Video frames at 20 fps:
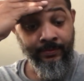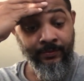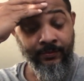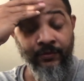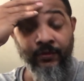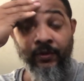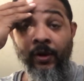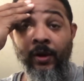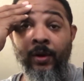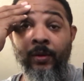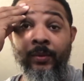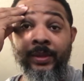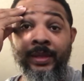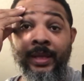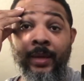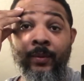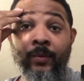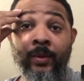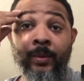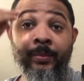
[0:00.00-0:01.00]
Fraud with
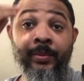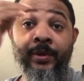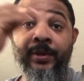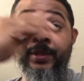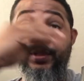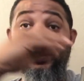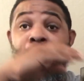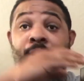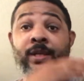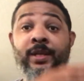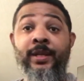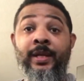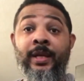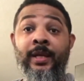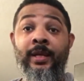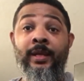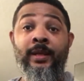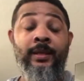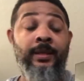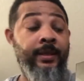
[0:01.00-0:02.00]
day one purchase here
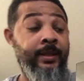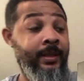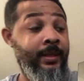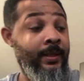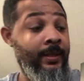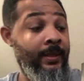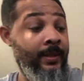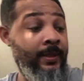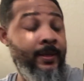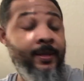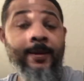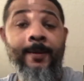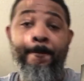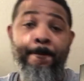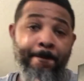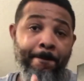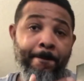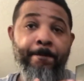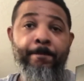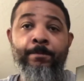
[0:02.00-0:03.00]
again.
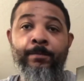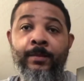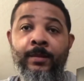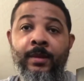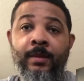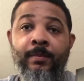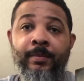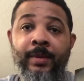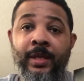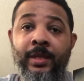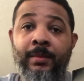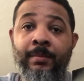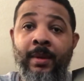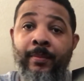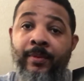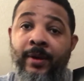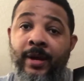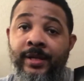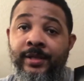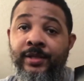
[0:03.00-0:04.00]
Picked up
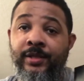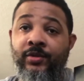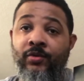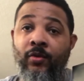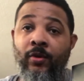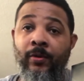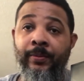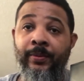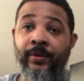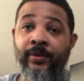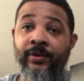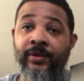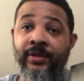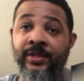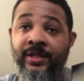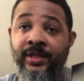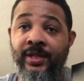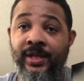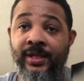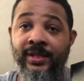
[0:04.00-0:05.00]
my Project Scorpio
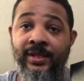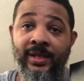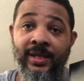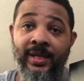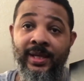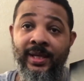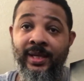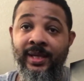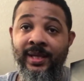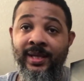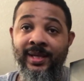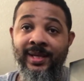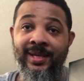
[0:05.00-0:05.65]
edition yesterday.